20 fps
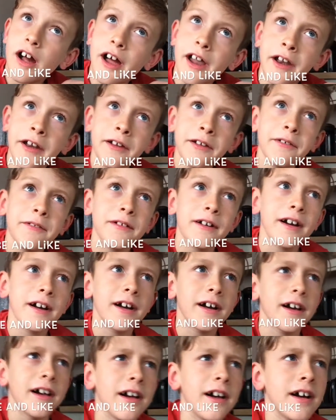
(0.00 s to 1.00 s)
and I
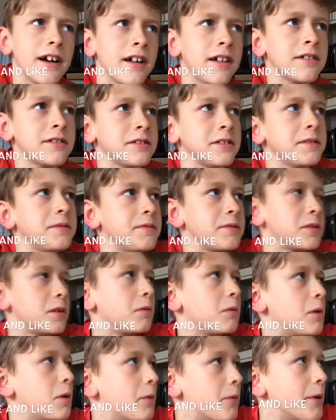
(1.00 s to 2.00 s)
actually
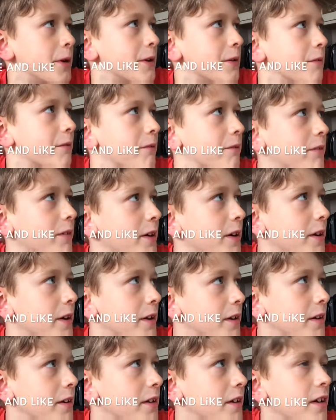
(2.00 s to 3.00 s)
forgot what we did on
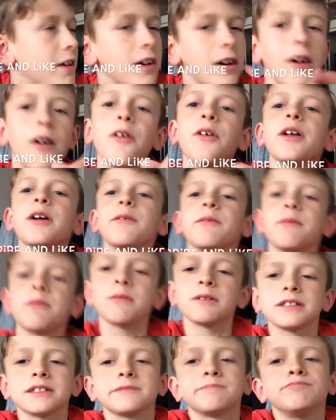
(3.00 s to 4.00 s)
Friday. Oh yeah, we
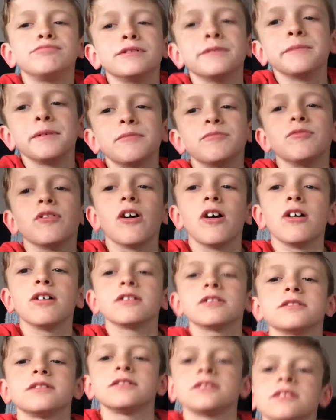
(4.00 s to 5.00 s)
went to Brimham
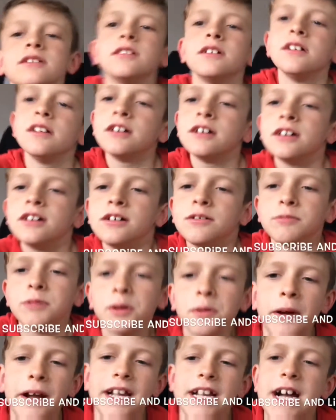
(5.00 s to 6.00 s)
Rocks.
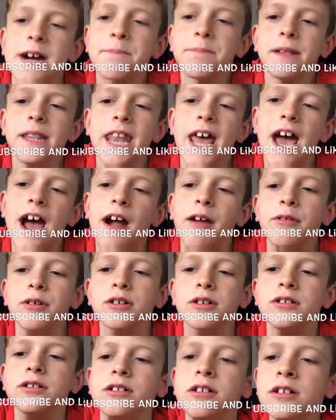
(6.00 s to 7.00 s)
We went camping near
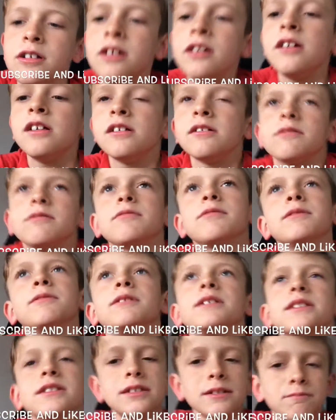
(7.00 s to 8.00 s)
Harrogate. We
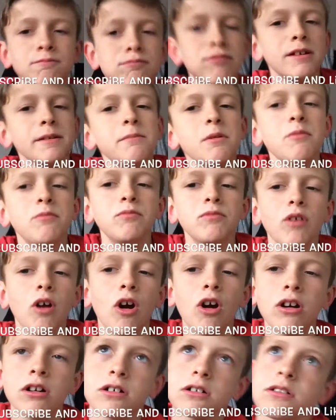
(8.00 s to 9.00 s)
went to Brimham
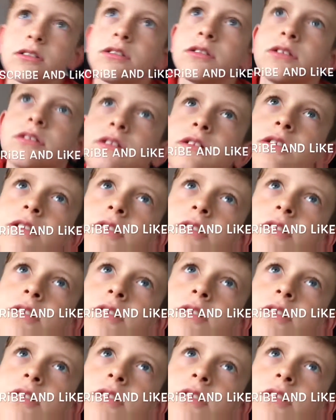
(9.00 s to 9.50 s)
Rocks,